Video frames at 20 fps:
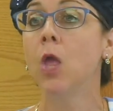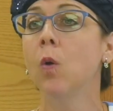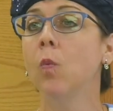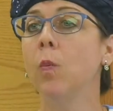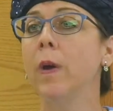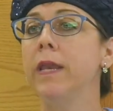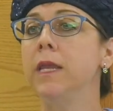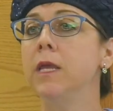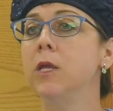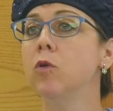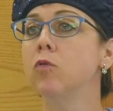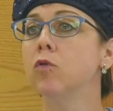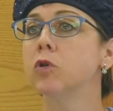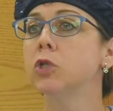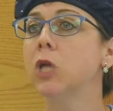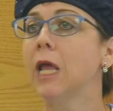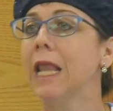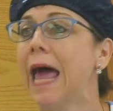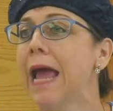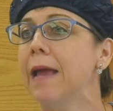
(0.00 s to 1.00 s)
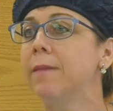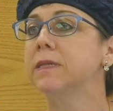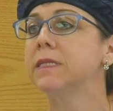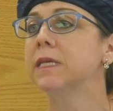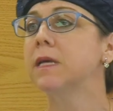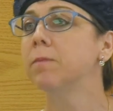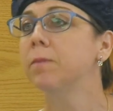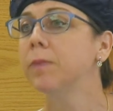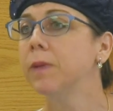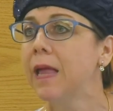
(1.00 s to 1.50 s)
when Yerushalayim is
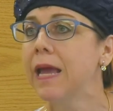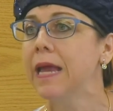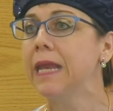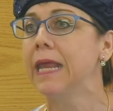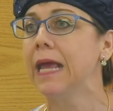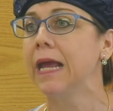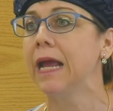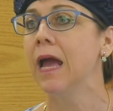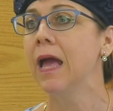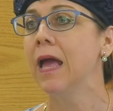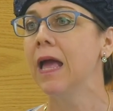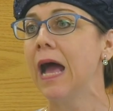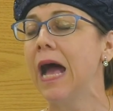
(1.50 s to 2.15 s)
complaining,